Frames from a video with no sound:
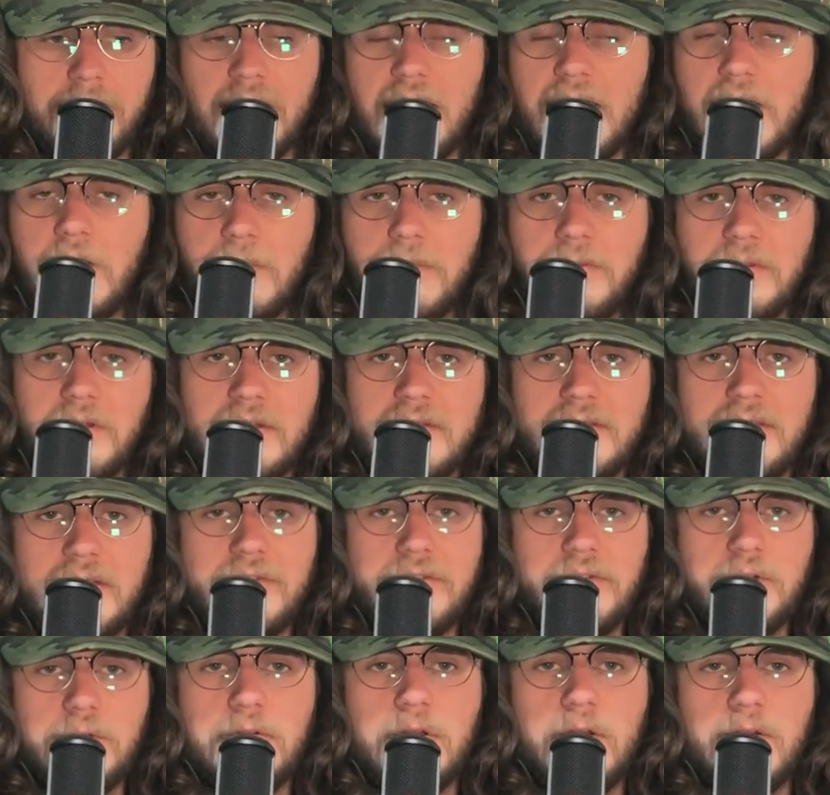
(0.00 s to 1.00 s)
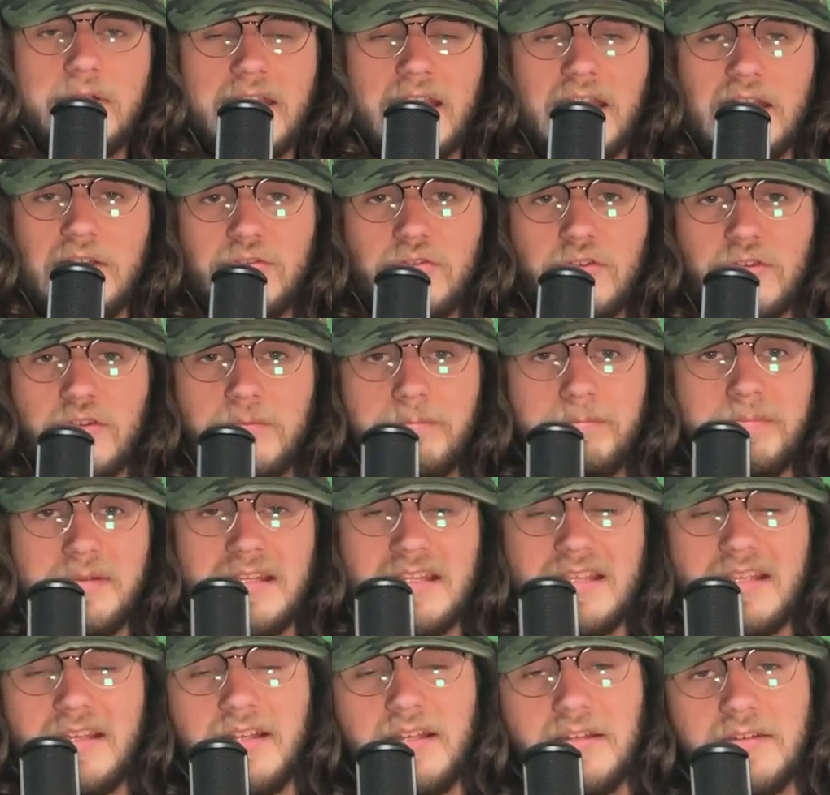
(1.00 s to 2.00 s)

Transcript: But I don't think these 2 locations being in a